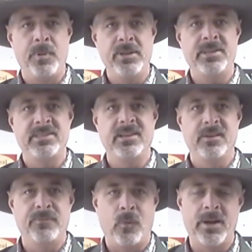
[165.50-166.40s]
put this
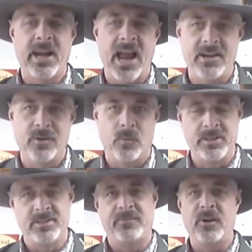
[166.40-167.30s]
into four
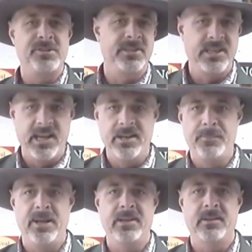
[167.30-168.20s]
categories. The first is the
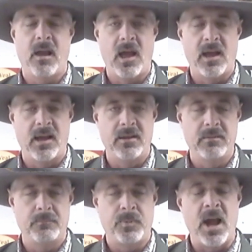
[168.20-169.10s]
independent
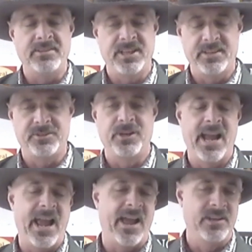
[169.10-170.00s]
processor
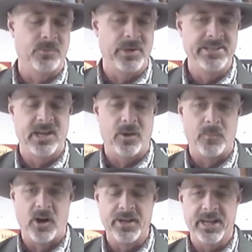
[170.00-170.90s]
that has the retail
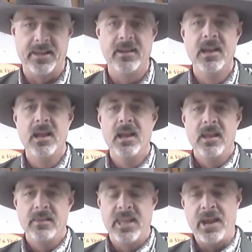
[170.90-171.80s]
market.
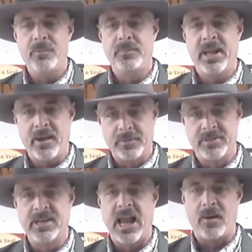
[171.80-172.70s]
They would be able
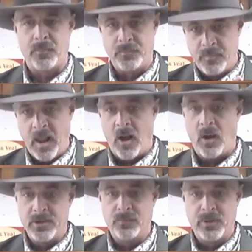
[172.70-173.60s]
to now,
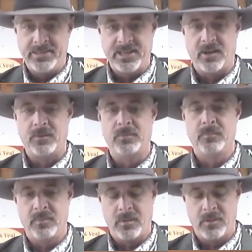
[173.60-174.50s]
on their
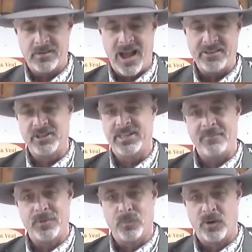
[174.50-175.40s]
retail, not just
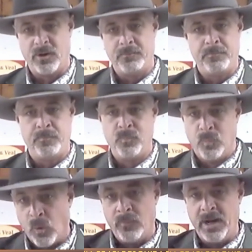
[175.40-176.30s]
have the word
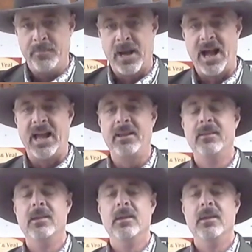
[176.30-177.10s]
ribeye,